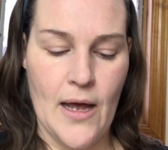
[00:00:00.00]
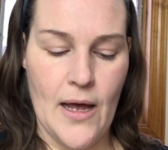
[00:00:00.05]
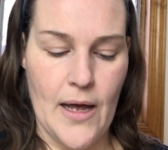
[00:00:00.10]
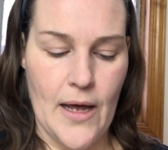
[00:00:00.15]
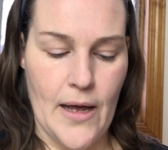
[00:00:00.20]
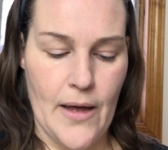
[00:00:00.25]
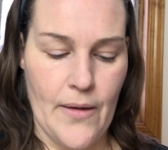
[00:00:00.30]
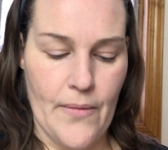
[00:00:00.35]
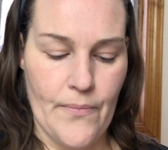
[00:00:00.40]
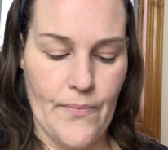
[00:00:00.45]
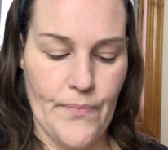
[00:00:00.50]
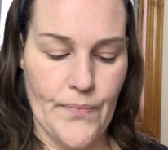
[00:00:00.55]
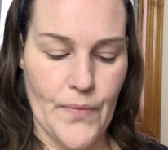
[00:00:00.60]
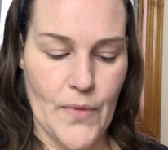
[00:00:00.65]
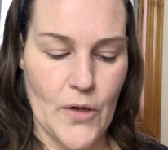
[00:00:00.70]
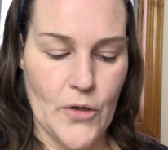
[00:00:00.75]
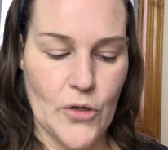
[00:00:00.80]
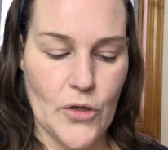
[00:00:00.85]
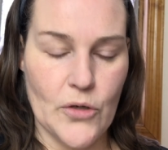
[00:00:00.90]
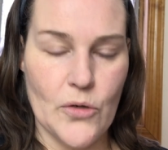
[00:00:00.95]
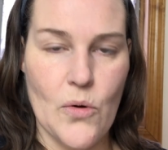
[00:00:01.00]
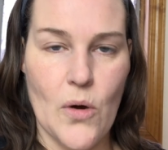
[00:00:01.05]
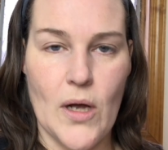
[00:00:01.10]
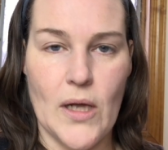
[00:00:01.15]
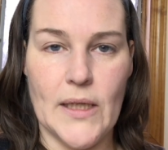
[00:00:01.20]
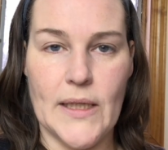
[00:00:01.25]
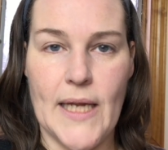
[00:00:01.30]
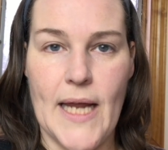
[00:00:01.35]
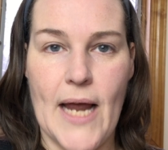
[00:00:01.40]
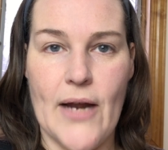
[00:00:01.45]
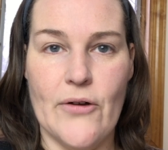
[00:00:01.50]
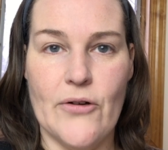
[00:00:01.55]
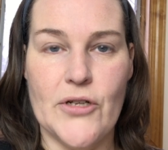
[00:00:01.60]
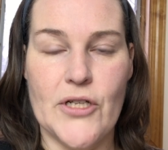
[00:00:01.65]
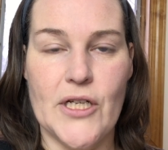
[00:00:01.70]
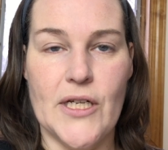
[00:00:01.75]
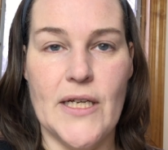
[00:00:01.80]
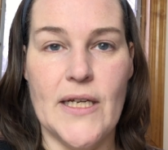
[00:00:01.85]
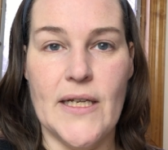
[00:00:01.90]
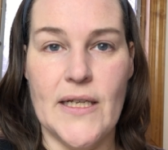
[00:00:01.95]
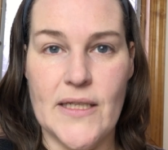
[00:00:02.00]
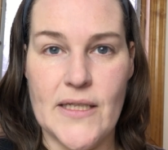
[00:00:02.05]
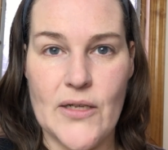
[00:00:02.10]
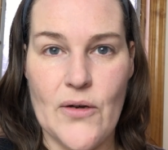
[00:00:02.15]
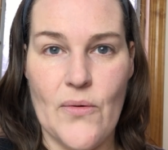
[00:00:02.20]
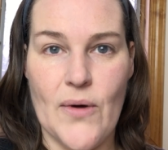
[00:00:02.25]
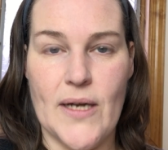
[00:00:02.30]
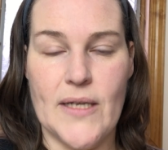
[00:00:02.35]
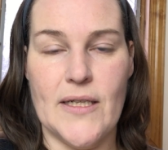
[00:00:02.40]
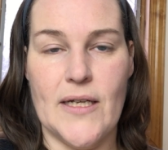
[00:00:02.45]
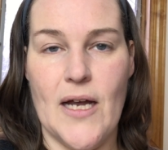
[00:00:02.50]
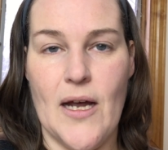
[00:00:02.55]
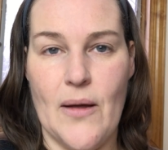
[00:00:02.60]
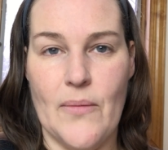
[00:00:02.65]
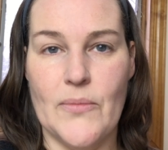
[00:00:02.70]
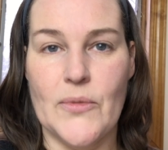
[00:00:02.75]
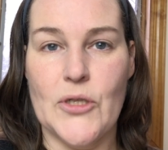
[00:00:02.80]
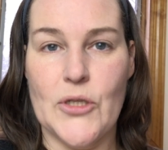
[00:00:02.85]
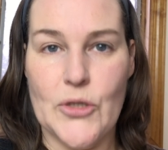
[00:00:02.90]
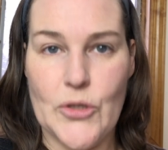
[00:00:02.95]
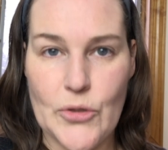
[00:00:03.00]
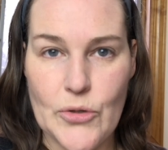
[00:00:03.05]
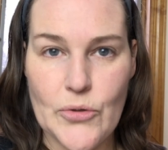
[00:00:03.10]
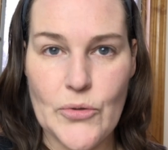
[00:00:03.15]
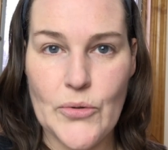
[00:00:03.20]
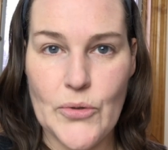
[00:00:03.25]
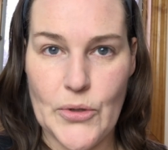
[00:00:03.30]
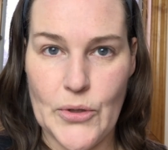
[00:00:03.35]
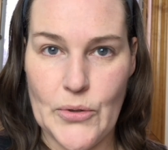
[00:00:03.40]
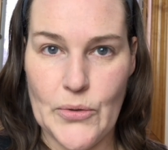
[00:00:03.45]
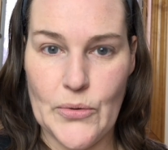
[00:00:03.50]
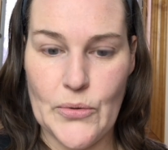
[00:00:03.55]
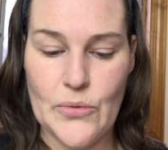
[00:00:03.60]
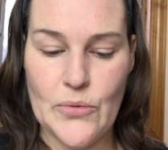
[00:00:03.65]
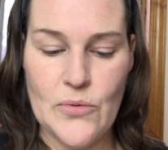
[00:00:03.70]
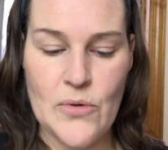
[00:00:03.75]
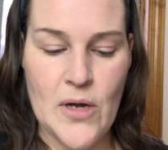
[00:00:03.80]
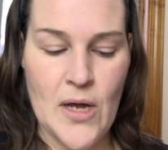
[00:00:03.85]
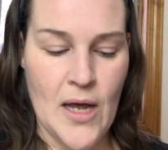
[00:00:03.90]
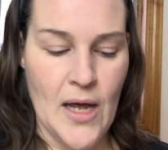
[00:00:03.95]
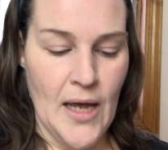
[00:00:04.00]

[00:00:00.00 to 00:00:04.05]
Um, good quality energy is going to come to you.